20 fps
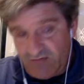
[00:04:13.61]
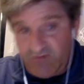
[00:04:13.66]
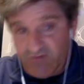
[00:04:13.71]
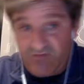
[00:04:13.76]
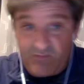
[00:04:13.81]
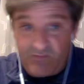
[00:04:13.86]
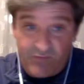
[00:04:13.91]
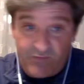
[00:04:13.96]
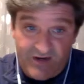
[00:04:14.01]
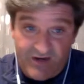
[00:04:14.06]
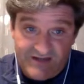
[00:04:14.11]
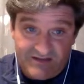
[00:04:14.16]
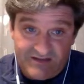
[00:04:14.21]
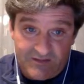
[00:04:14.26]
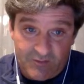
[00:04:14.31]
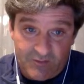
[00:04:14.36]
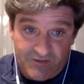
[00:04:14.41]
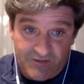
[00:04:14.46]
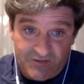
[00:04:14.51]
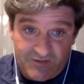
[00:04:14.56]
or if the
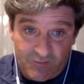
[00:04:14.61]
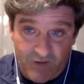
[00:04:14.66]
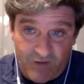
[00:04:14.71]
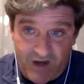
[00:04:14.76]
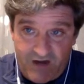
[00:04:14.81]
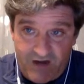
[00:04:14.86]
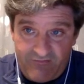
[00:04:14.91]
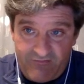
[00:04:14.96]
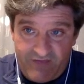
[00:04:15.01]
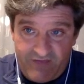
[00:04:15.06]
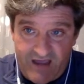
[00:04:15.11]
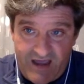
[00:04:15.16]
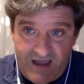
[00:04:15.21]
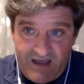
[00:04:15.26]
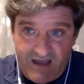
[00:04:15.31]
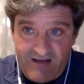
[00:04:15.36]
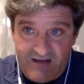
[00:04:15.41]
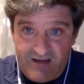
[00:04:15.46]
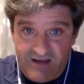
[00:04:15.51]
president was aware of that.